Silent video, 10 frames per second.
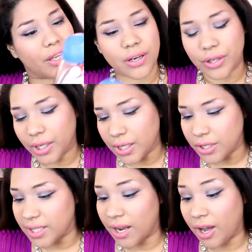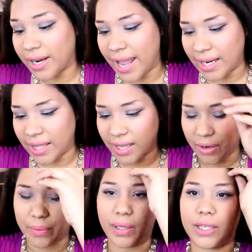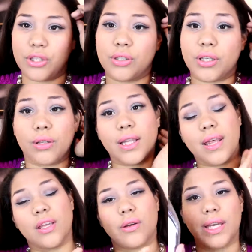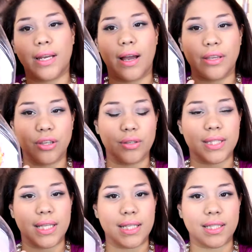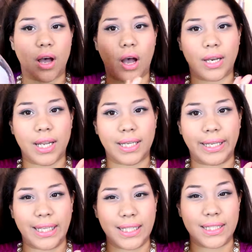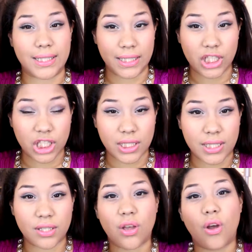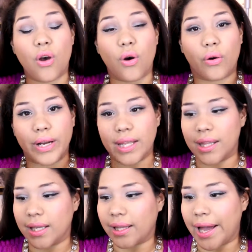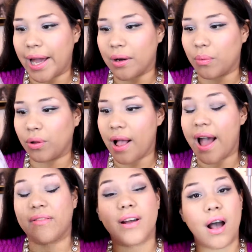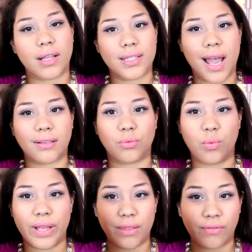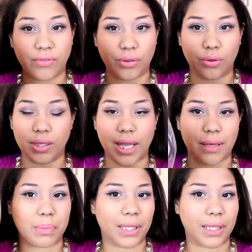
You know, you can use it on anything really. The only thing you cannot use this on any dishes or anything that will have contact with food, like